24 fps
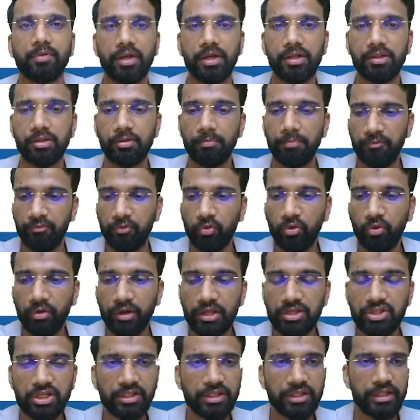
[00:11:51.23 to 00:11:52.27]
Okay, so before
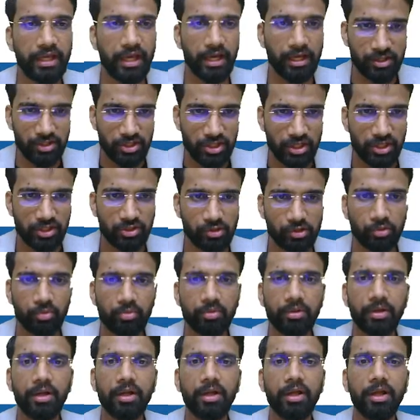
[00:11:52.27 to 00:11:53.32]
reaching the exchange
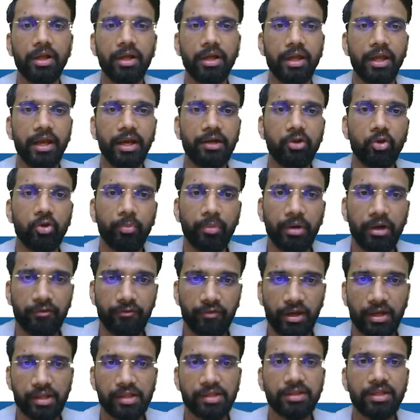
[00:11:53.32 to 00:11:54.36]
zone, it
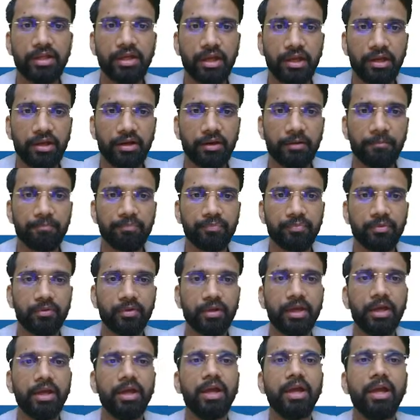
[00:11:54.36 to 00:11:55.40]
humidifies the air.
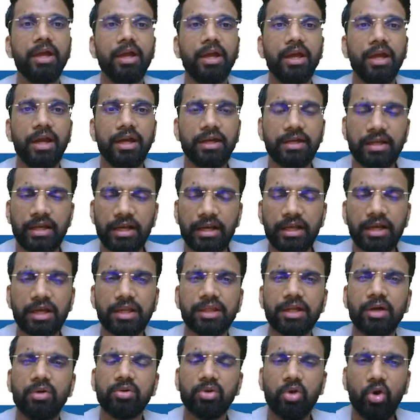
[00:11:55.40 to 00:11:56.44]
Okay, it
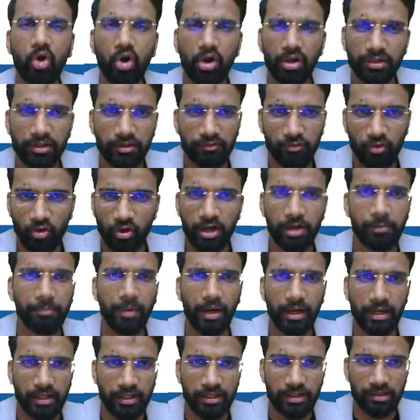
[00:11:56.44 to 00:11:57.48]
clears out all the foreign
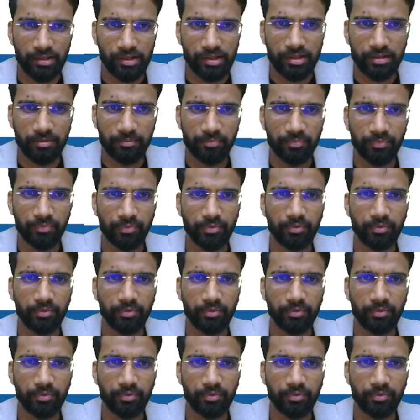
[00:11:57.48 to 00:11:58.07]
particles.